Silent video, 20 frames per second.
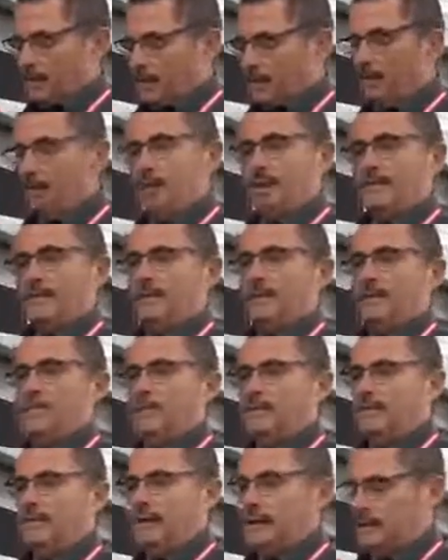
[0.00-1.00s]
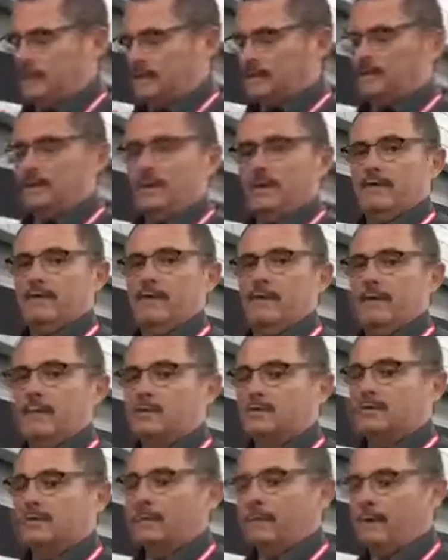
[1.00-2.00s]
with Ethernet is one of our
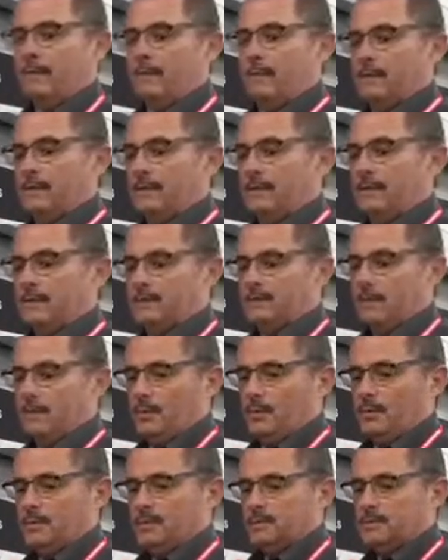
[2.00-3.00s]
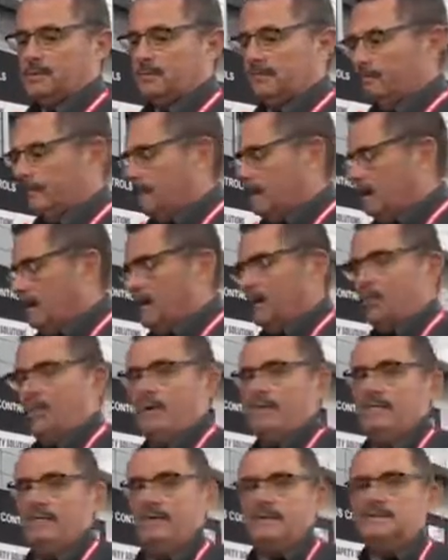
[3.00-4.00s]
most popular Graceports.
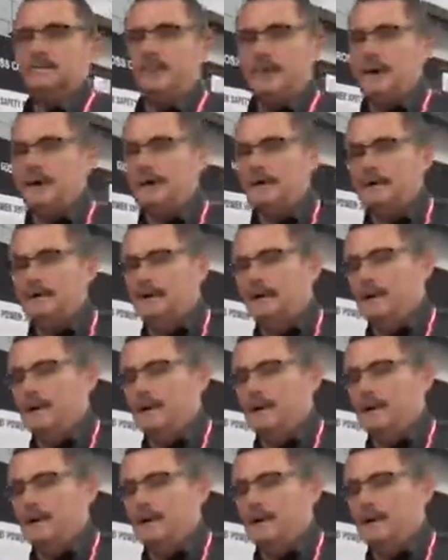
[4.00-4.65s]
We've expanded the